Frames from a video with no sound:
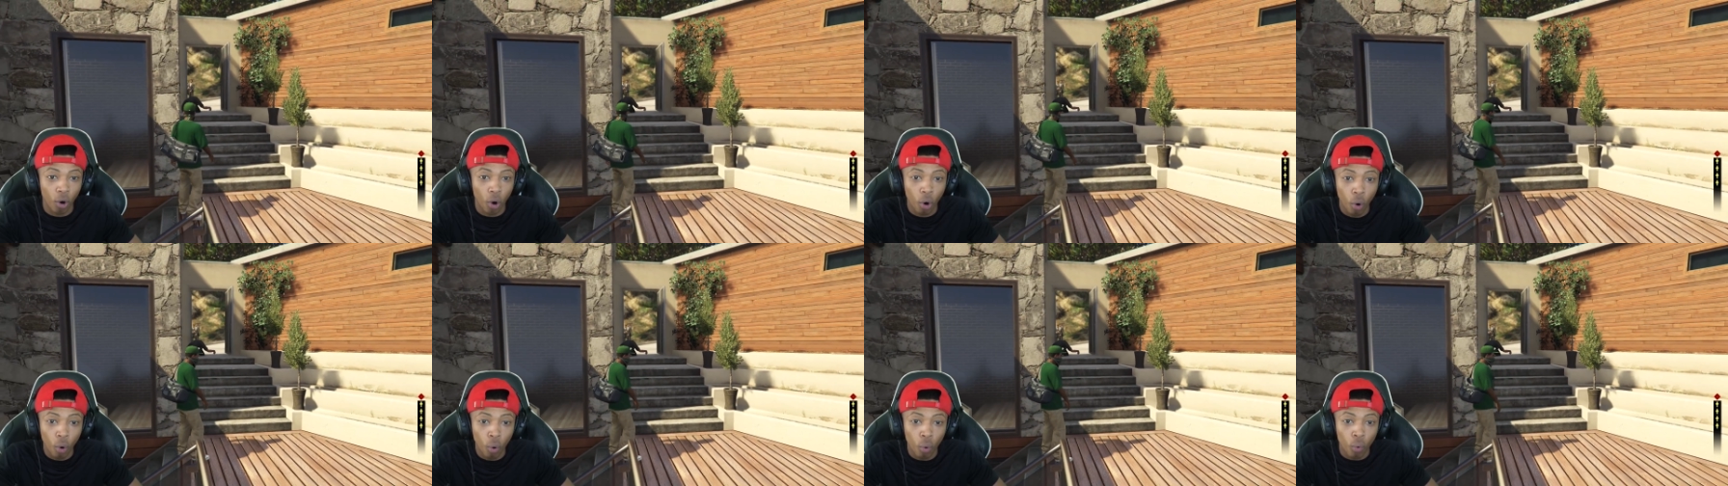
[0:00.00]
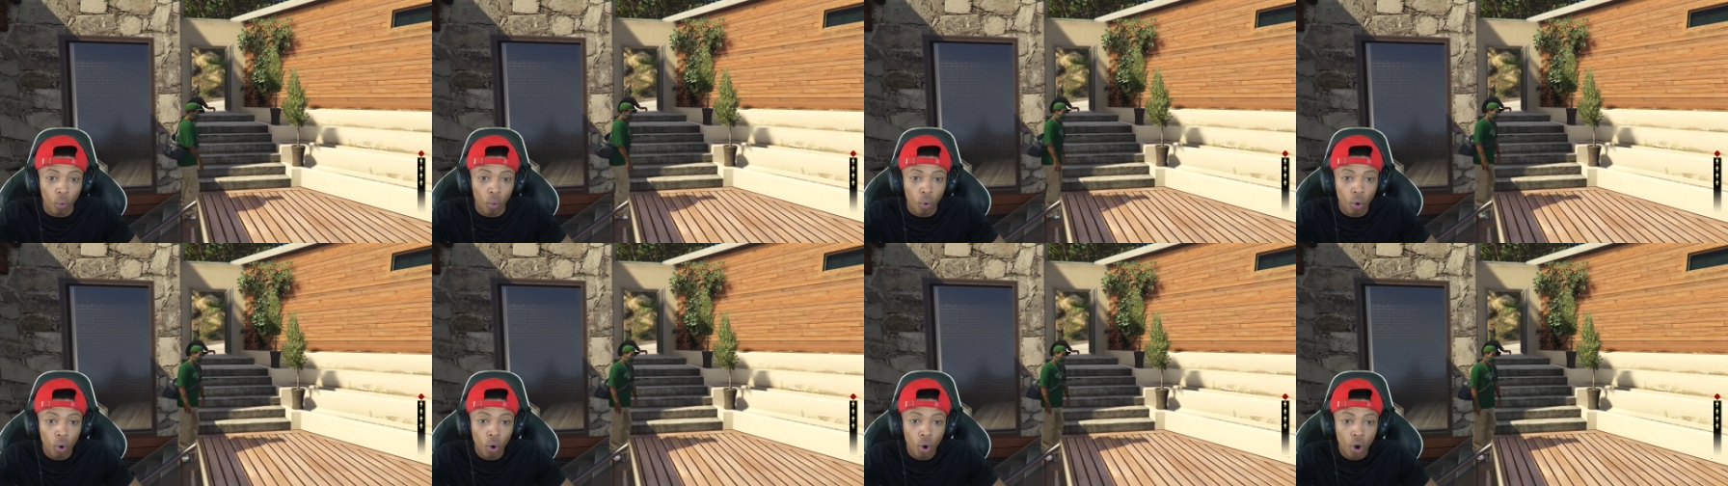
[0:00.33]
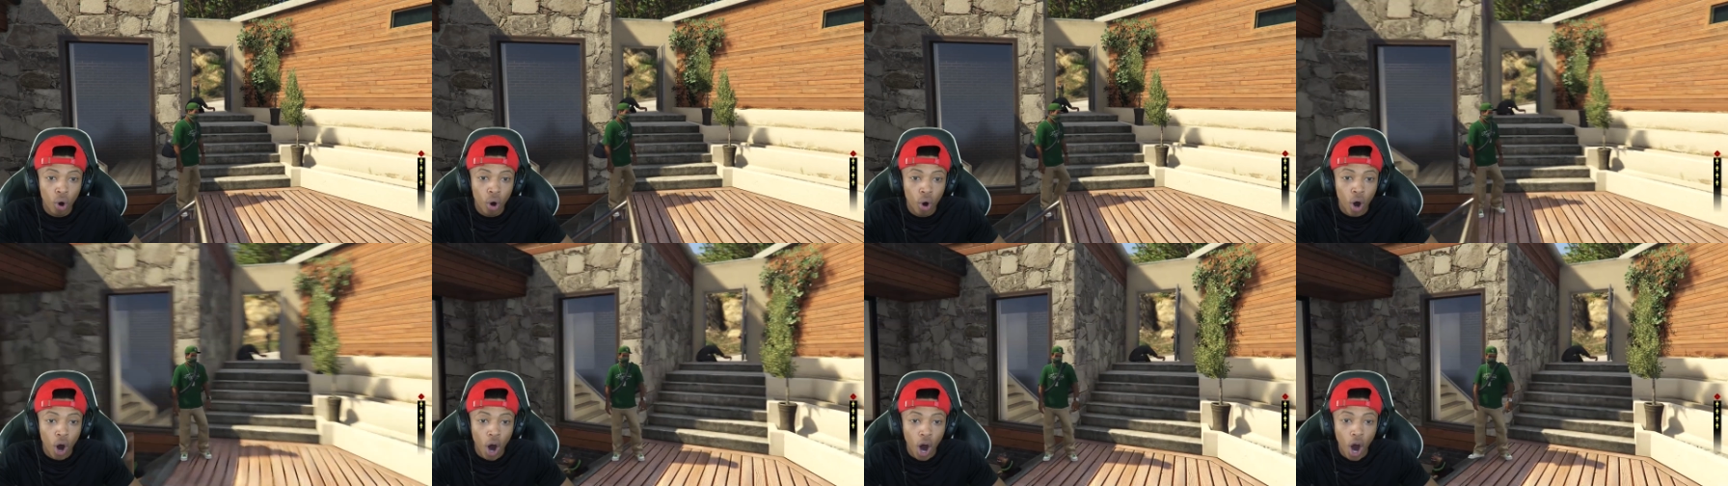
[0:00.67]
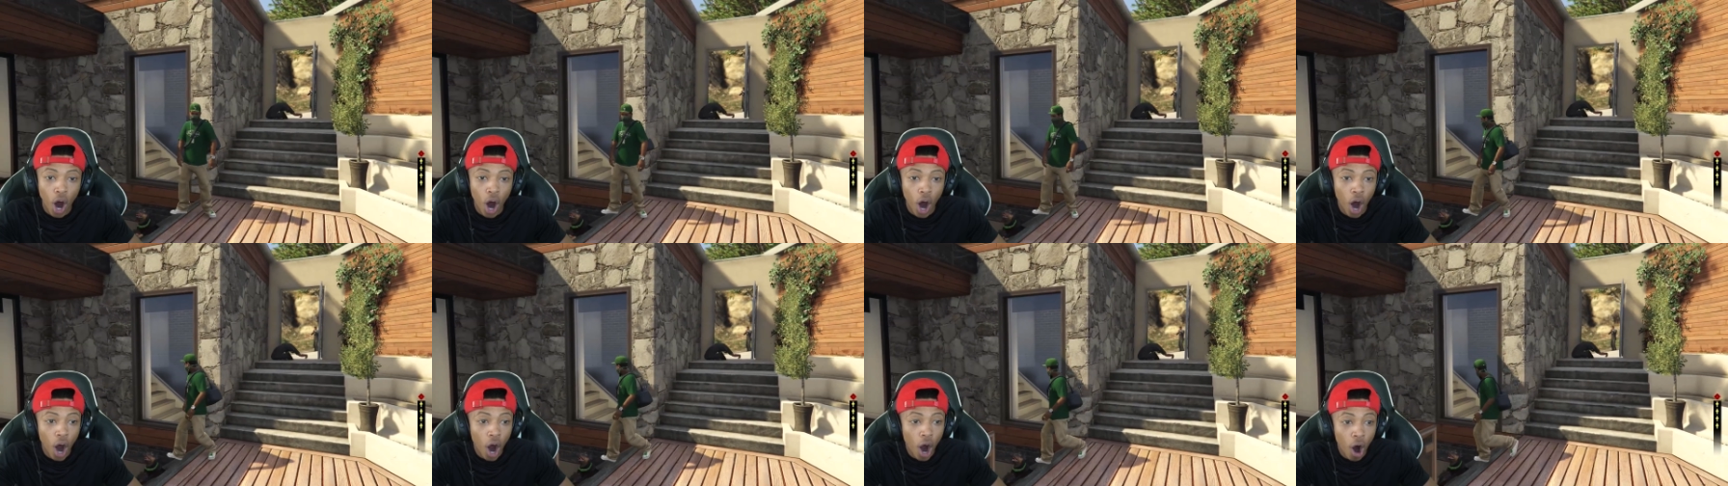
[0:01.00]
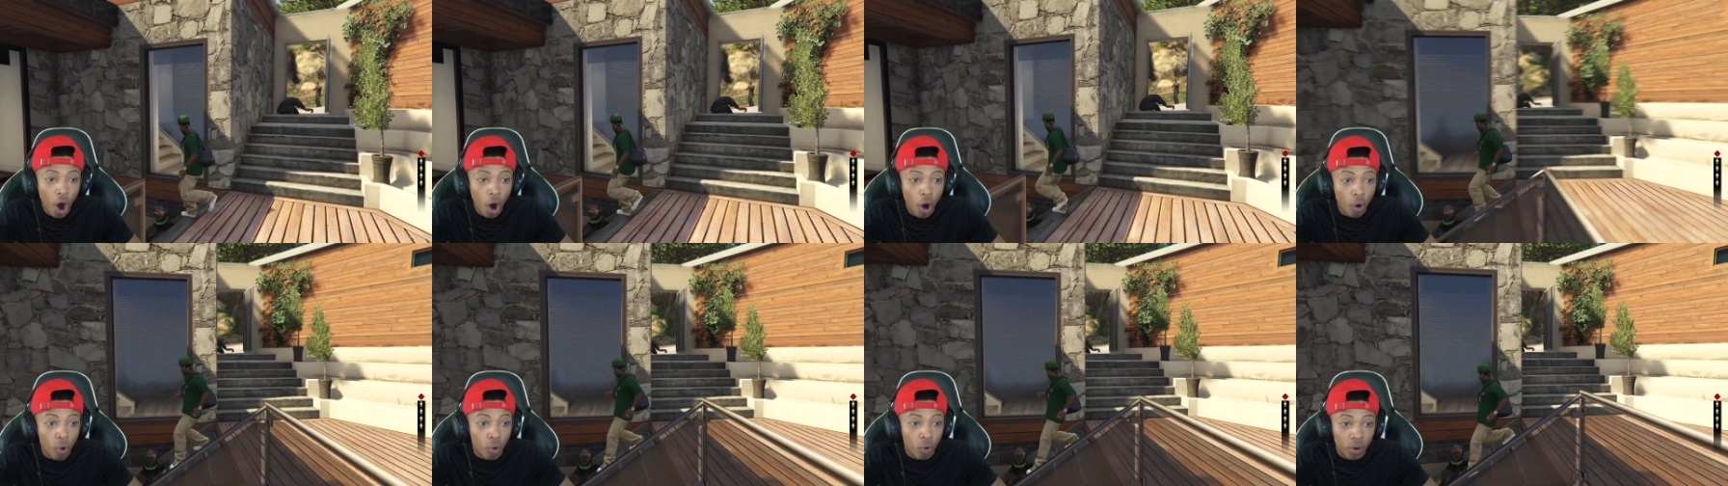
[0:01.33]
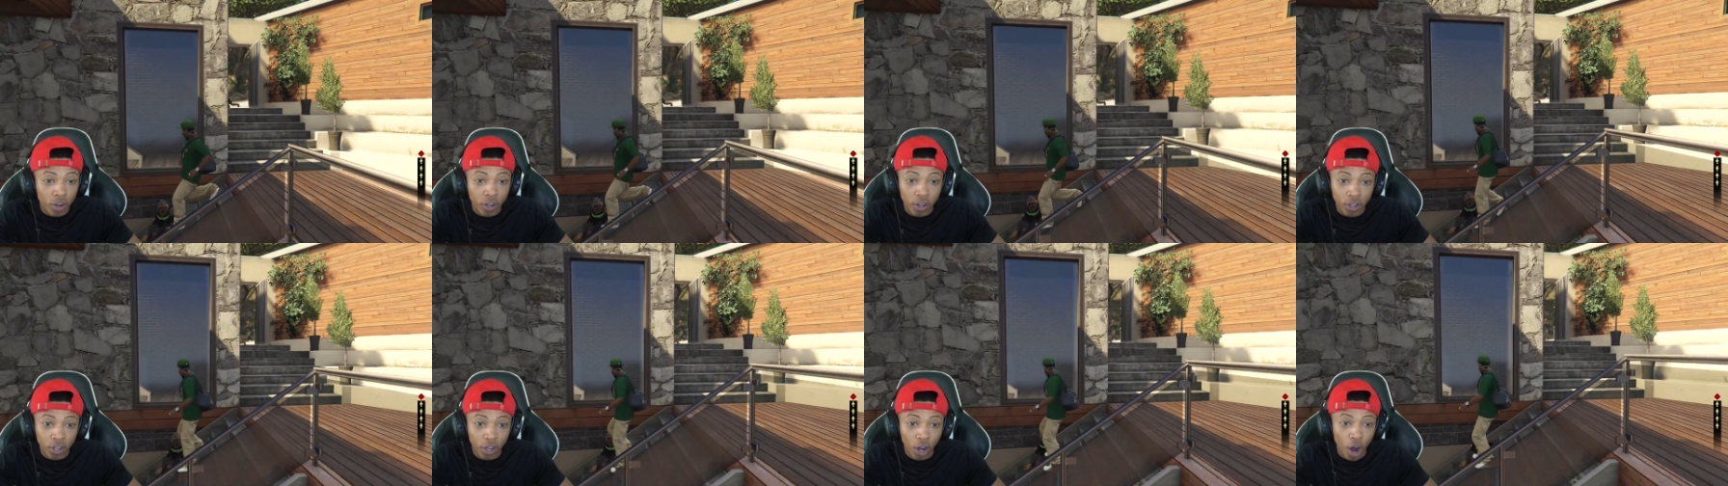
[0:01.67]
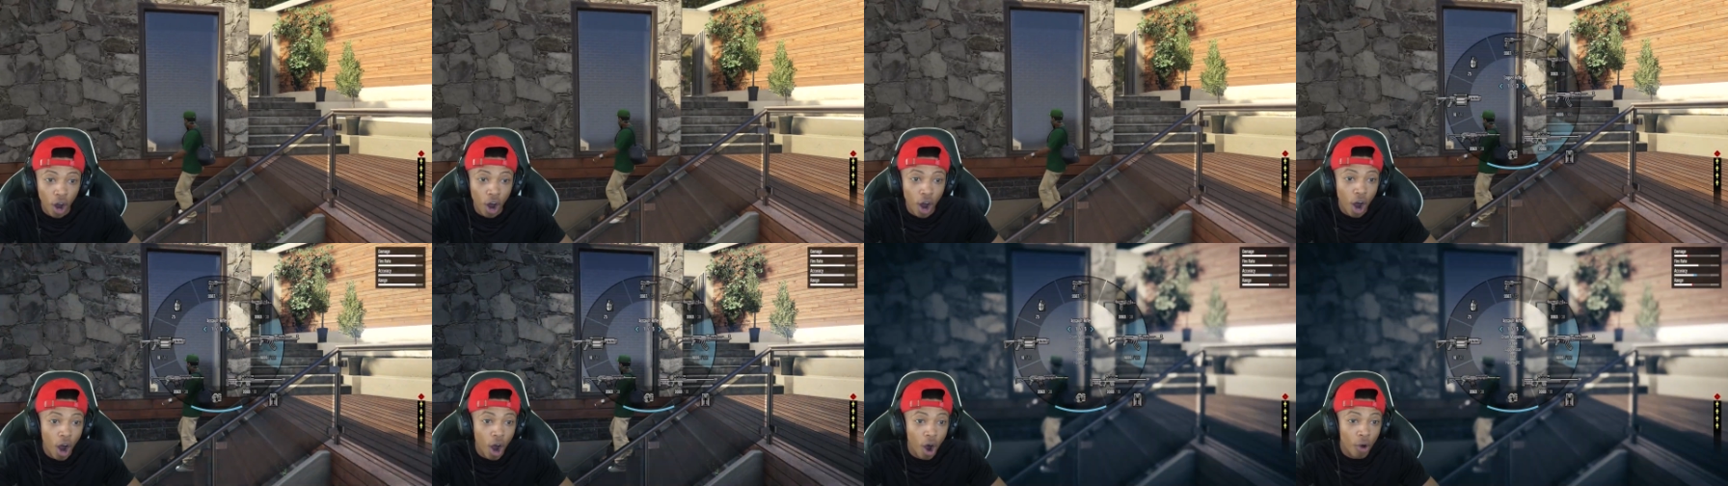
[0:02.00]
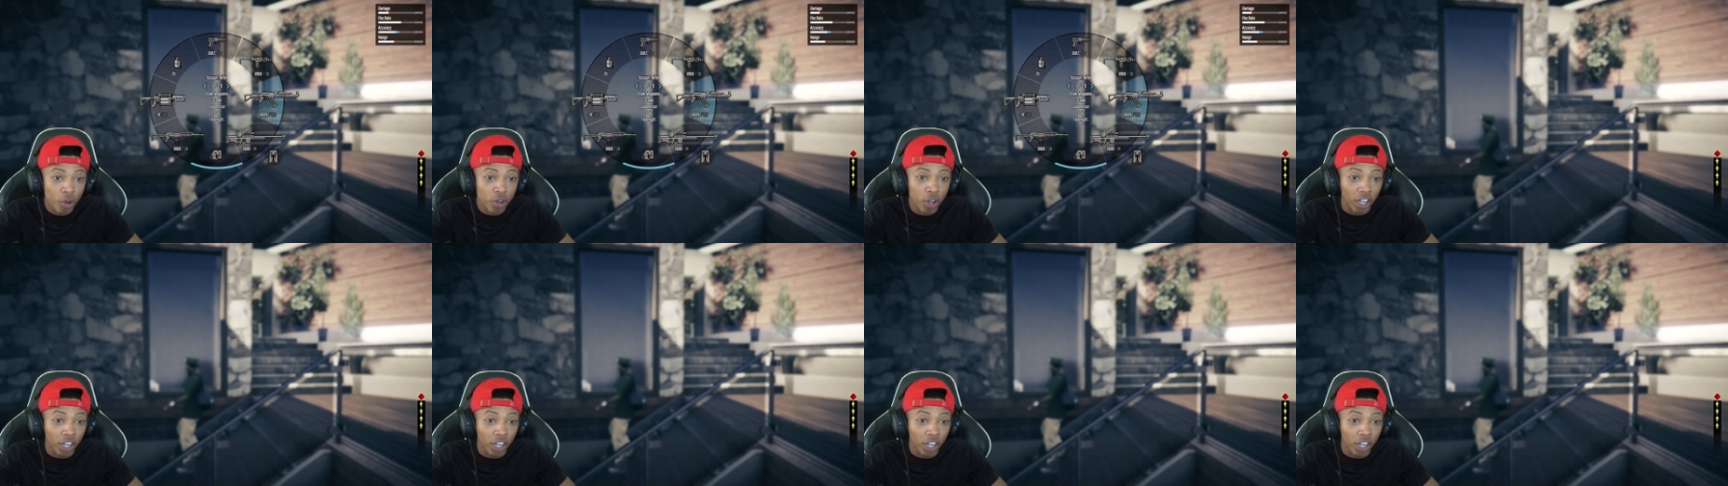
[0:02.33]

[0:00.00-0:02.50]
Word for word: Oh, oh, oh!